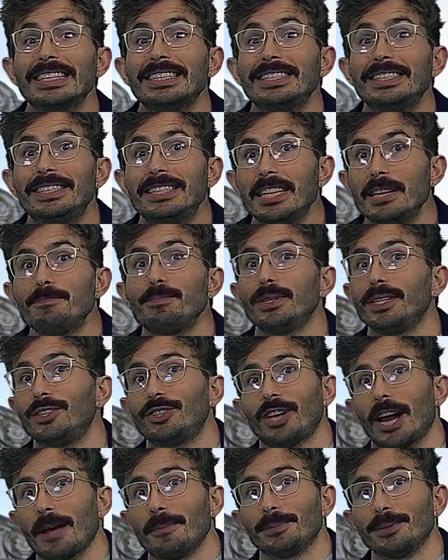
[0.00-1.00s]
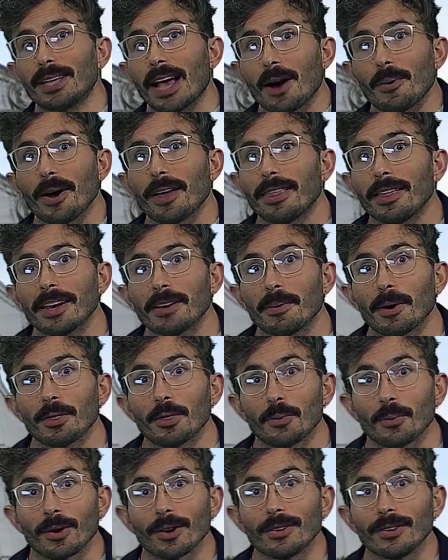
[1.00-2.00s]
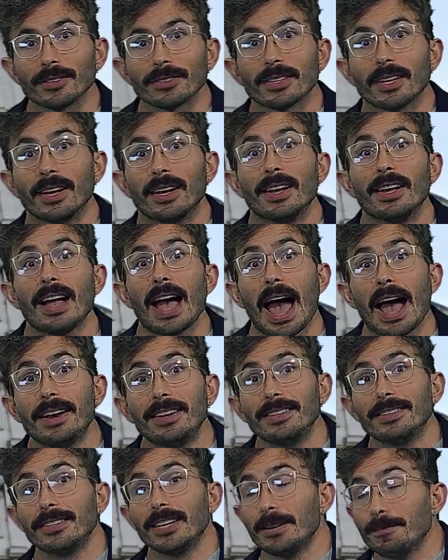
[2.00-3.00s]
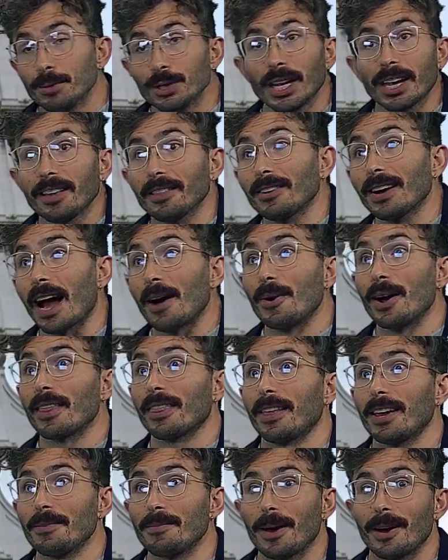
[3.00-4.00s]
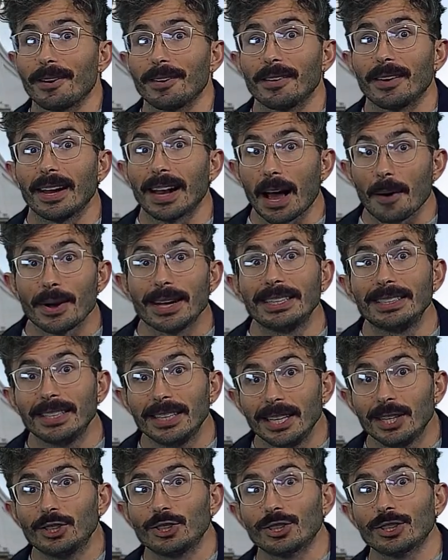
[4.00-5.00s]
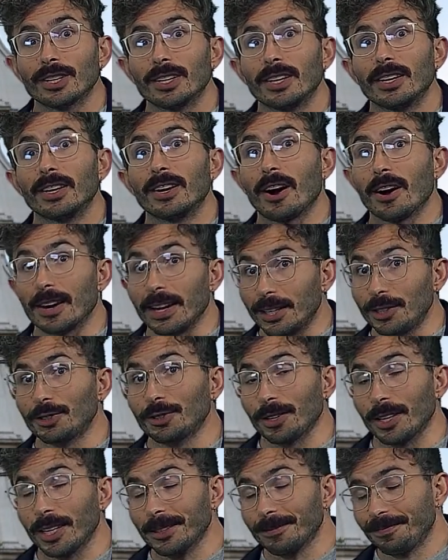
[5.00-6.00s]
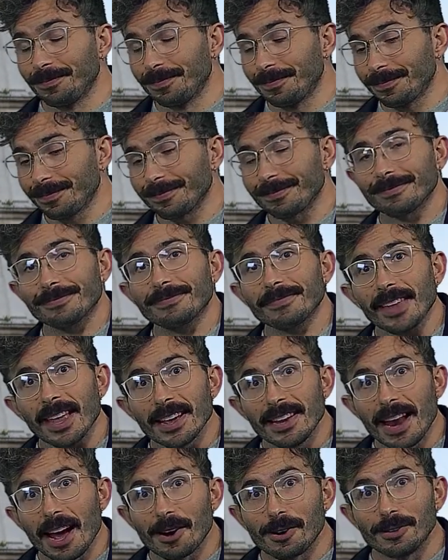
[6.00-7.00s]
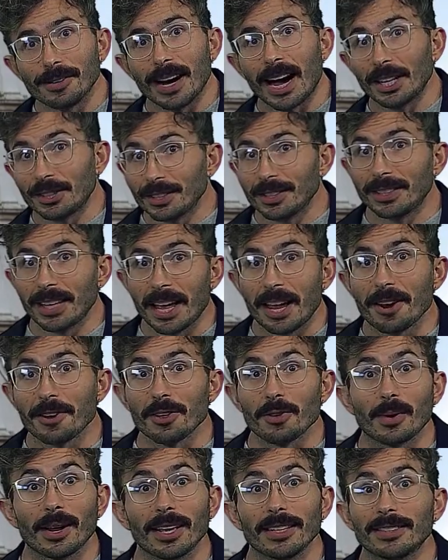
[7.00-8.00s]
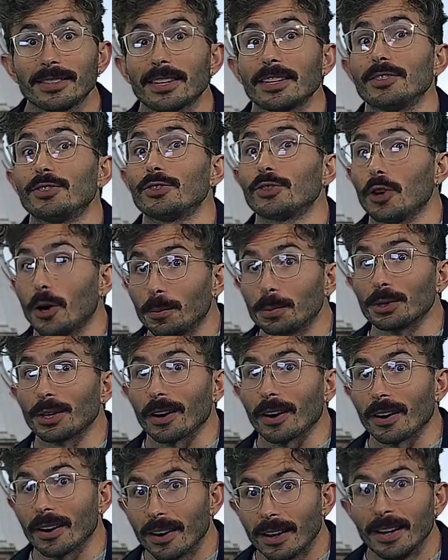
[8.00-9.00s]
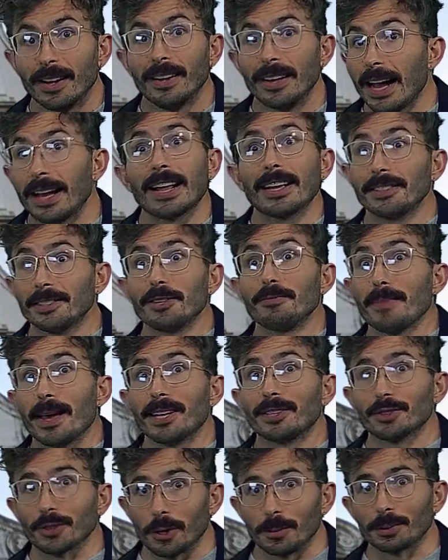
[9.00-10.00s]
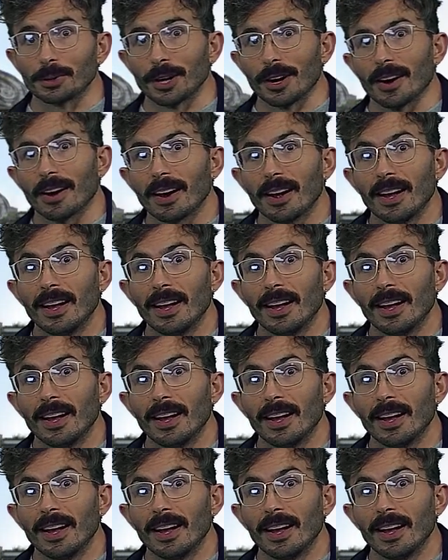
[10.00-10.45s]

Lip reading: deeply shapes how I think about the world. And in particular, how I think about and how I teach art history. And now, I should say here that while I studied sculpture, and I still make sculpture,